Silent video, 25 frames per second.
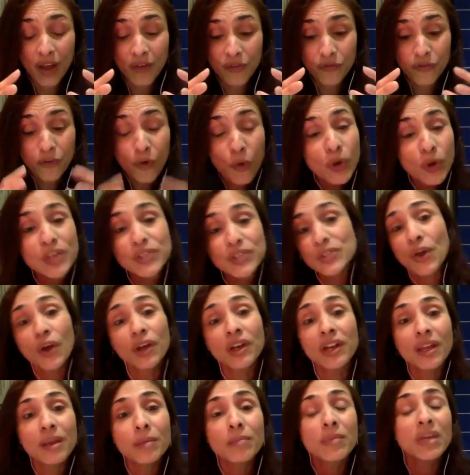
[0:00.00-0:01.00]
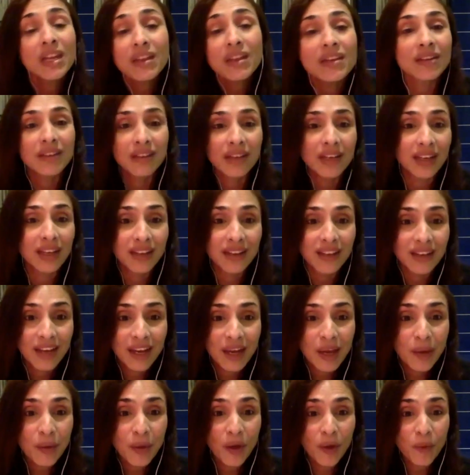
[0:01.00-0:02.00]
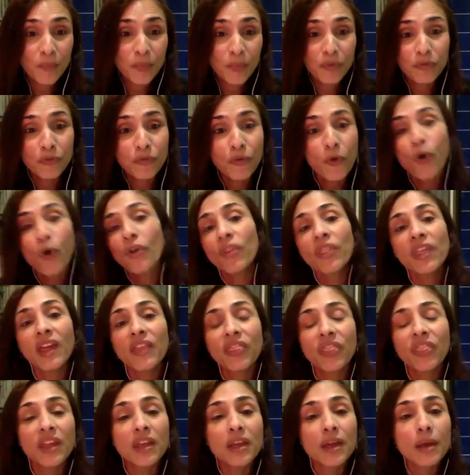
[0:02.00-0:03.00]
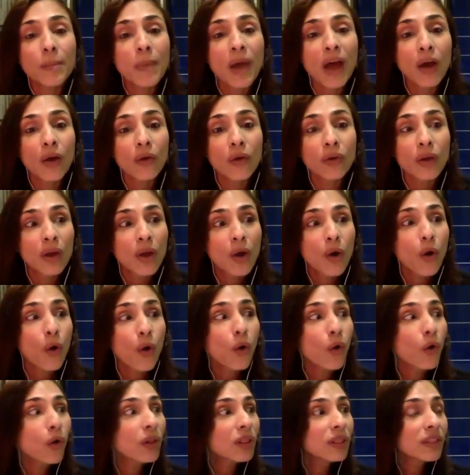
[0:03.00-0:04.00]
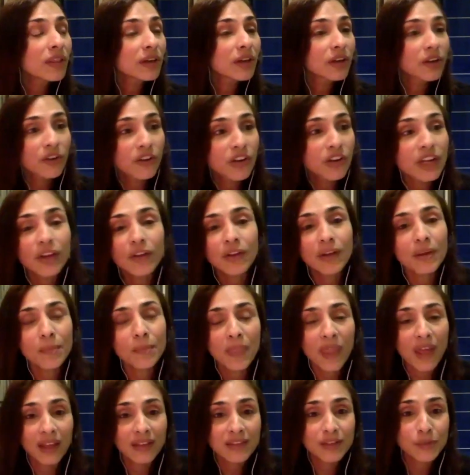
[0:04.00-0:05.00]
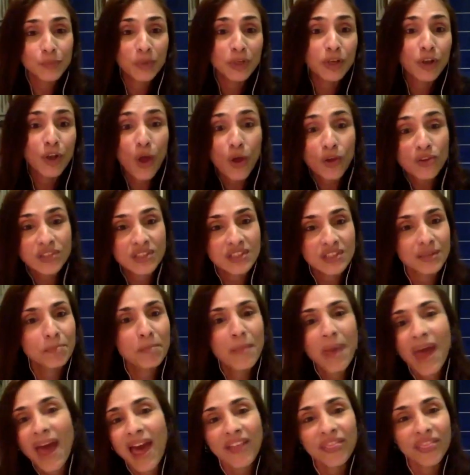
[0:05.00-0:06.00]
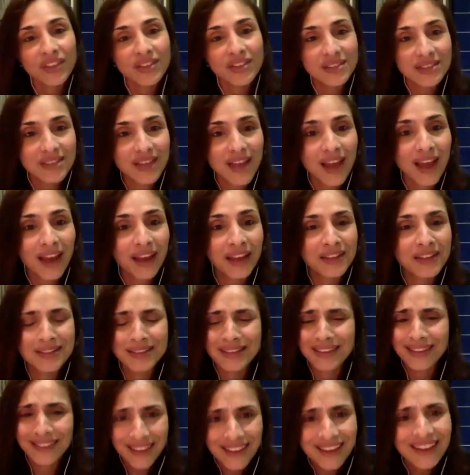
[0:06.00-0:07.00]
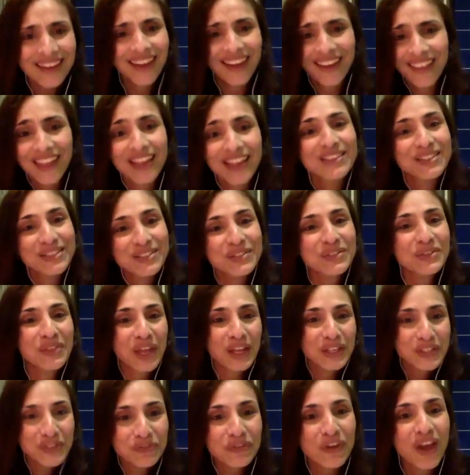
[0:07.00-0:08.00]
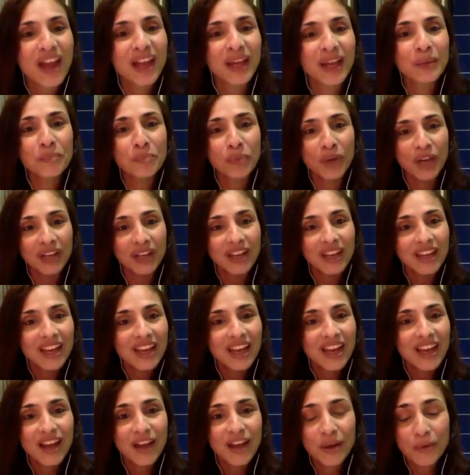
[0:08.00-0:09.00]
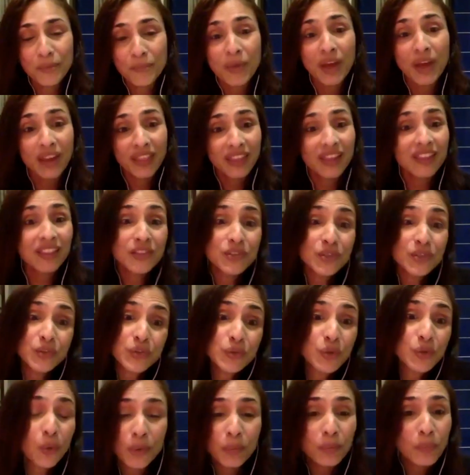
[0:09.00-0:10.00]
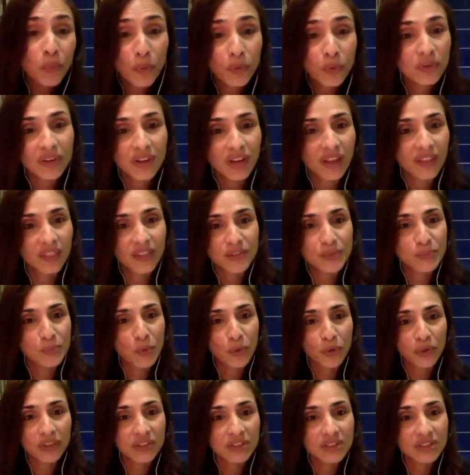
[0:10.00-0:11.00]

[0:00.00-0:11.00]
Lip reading: focus on immediately, before they think about all the curriculum that's been lost in math and science. And yeah, that's fine, but I think this is so important at this point.